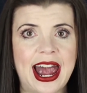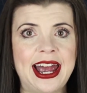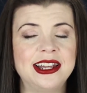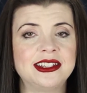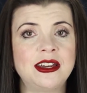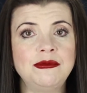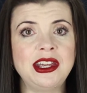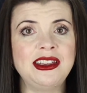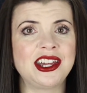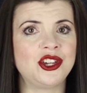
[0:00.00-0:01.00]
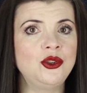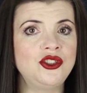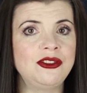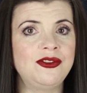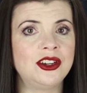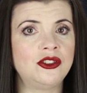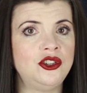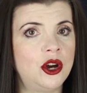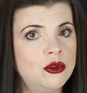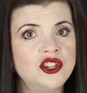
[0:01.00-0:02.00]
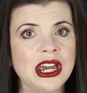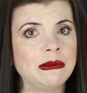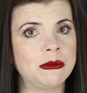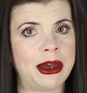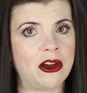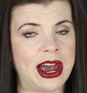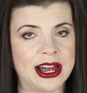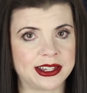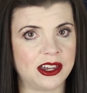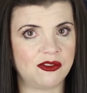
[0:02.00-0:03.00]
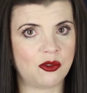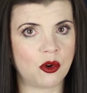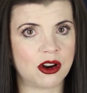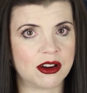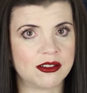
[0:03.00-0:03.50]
and it's something that you should feel no shame about asking for.